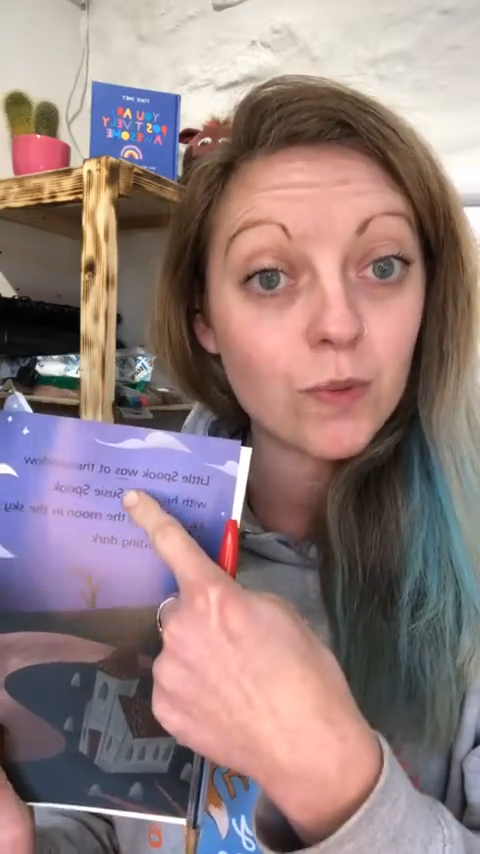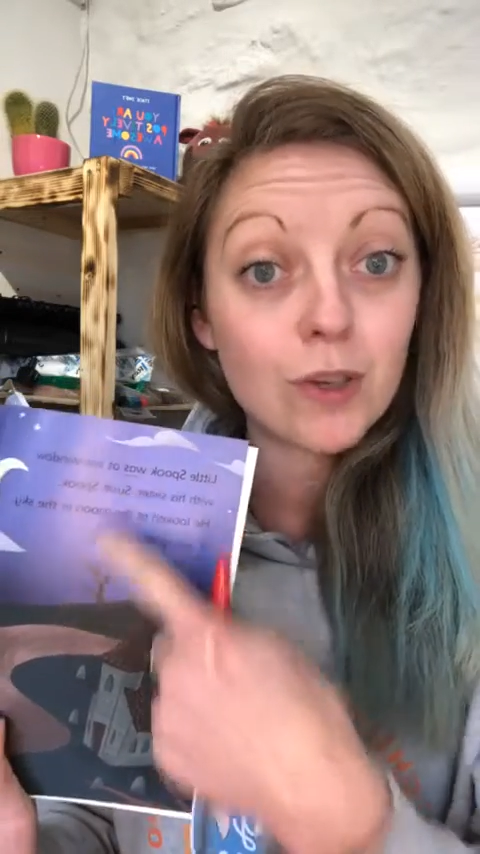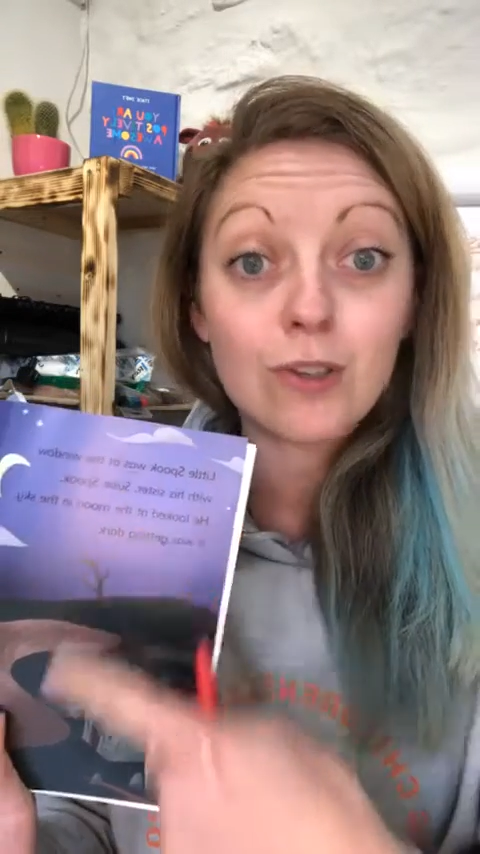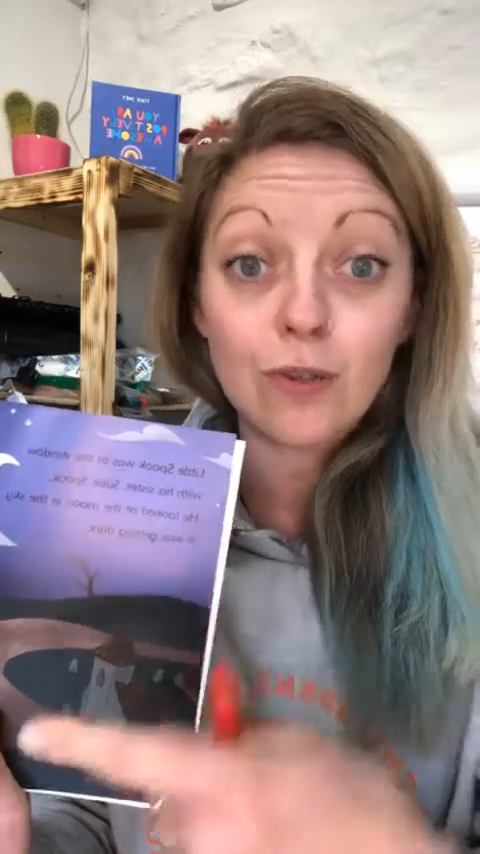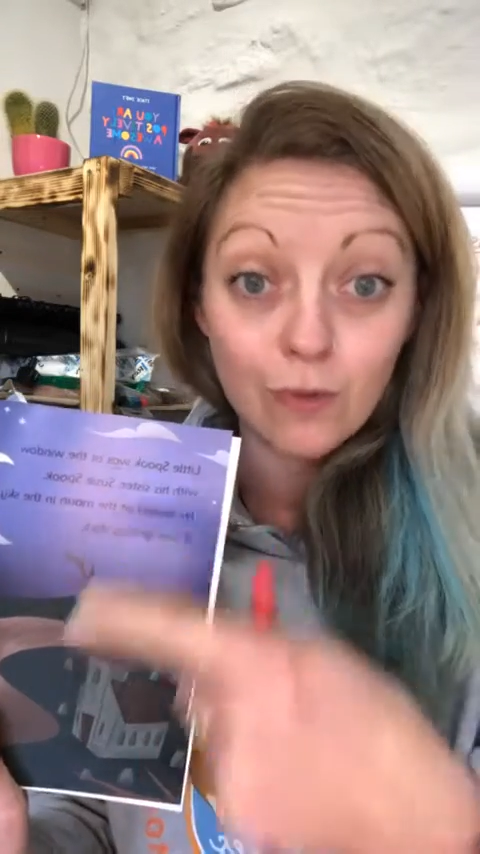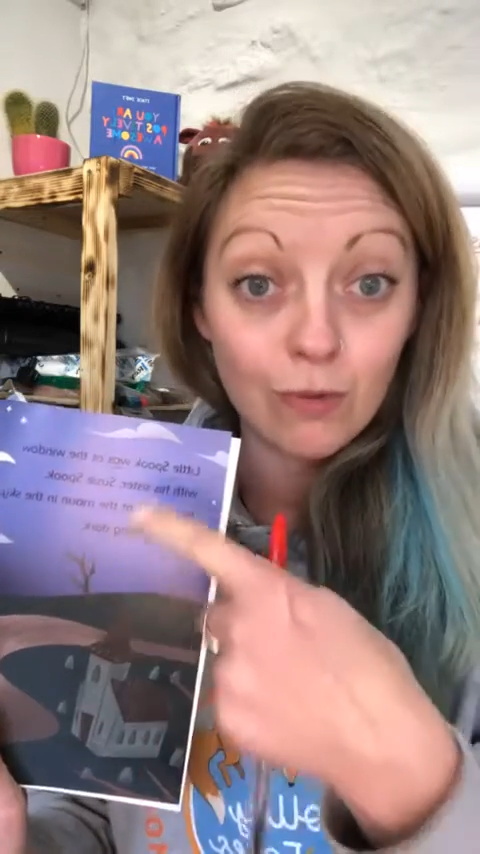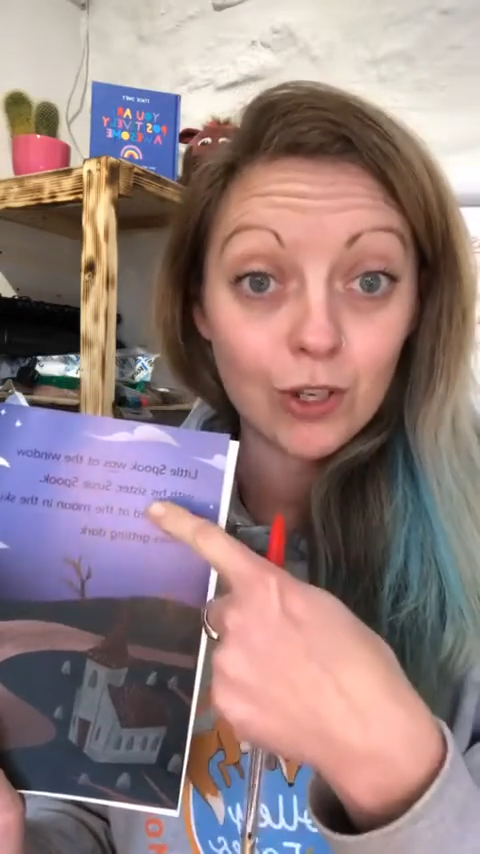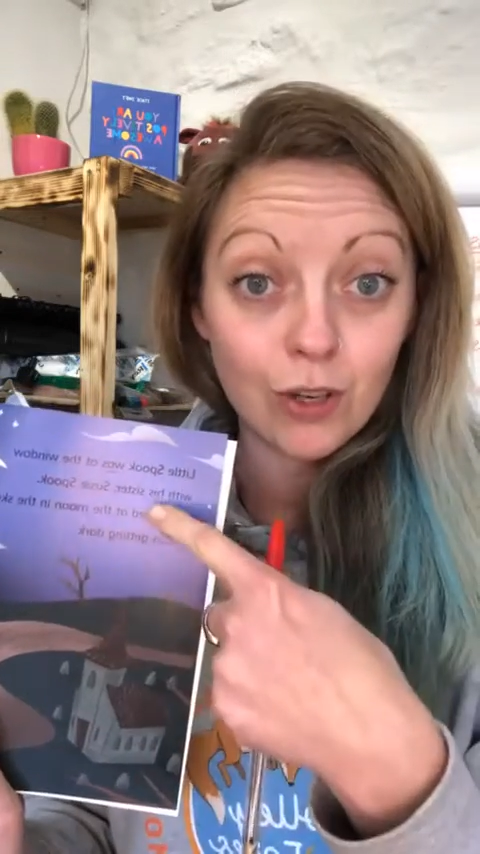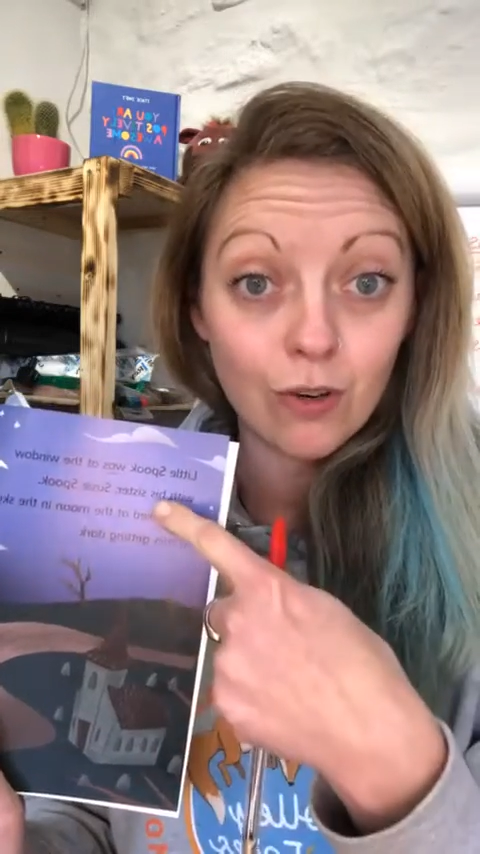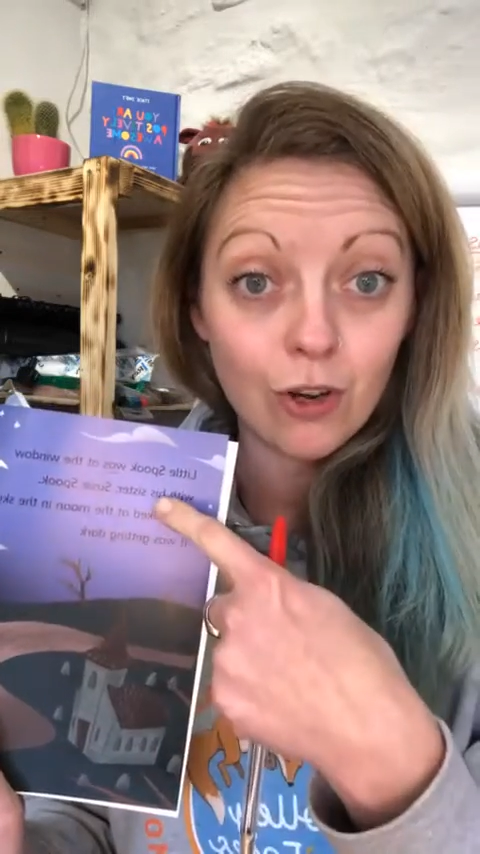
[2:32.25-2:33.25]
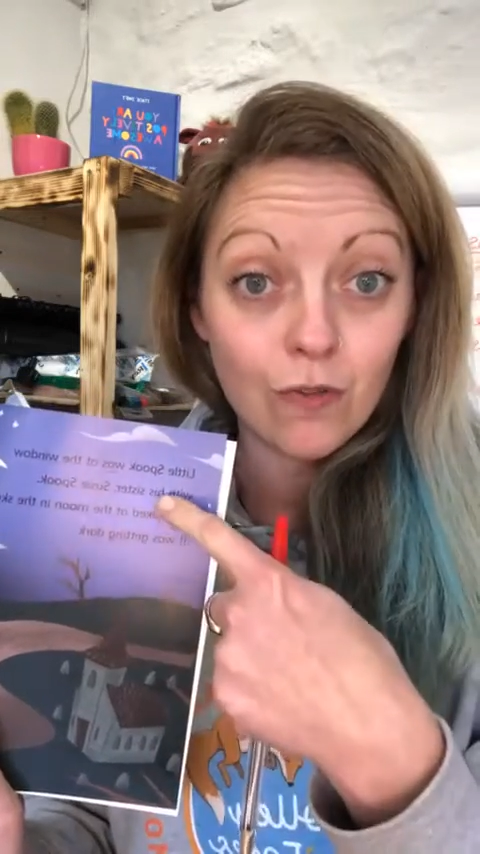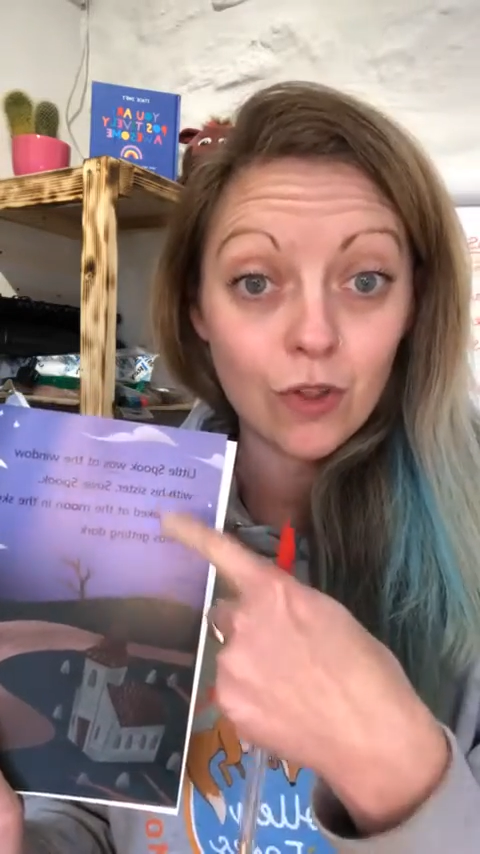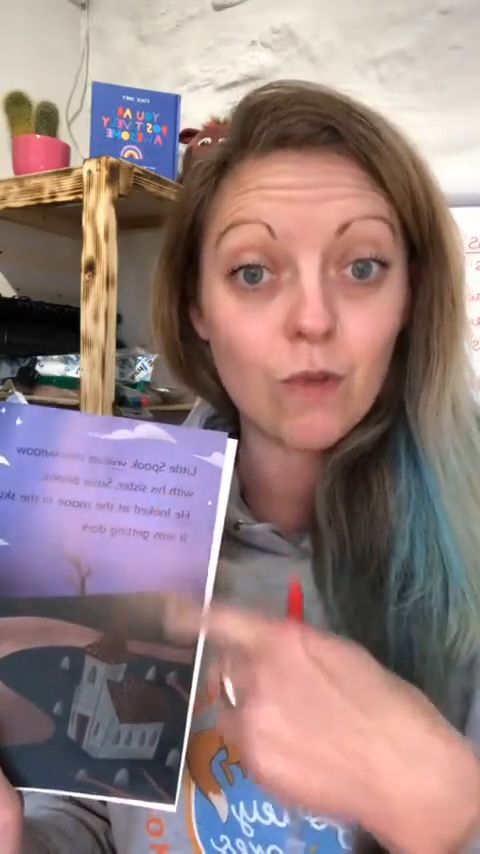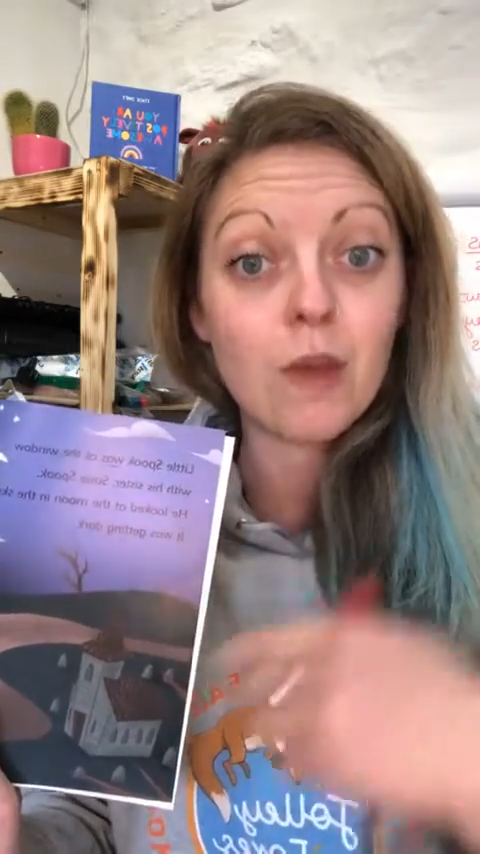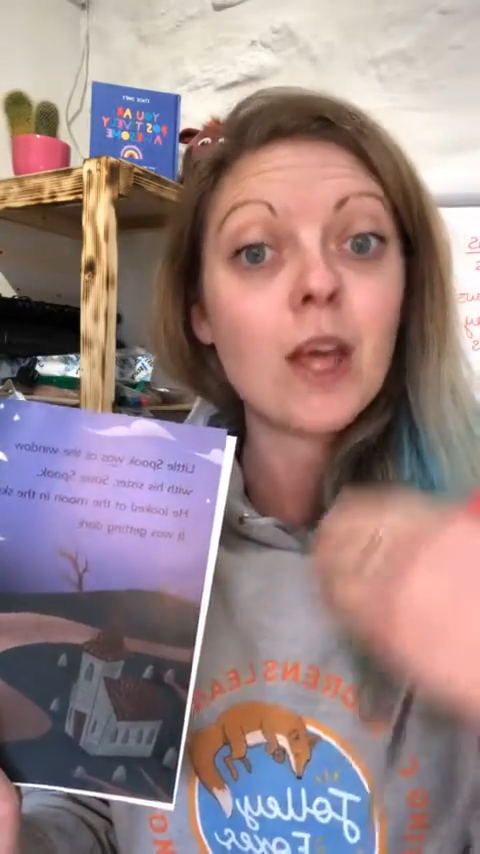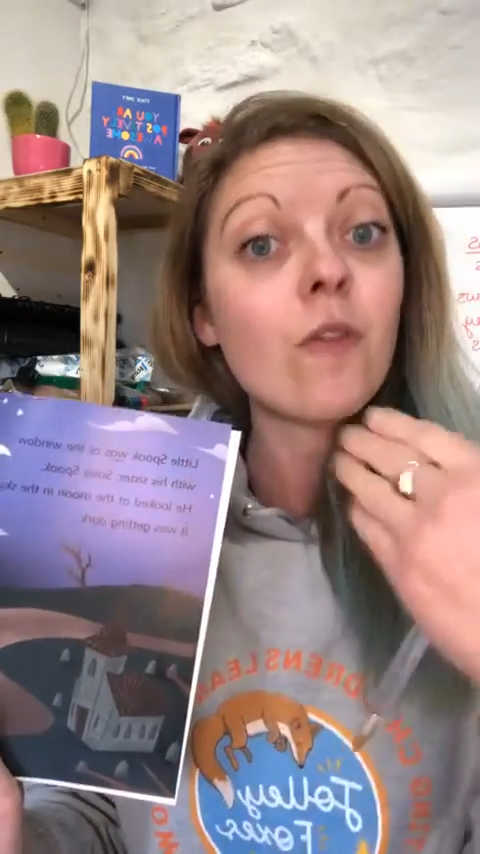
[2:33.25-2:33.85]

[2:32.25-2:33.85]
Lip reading: because you've already gone over them.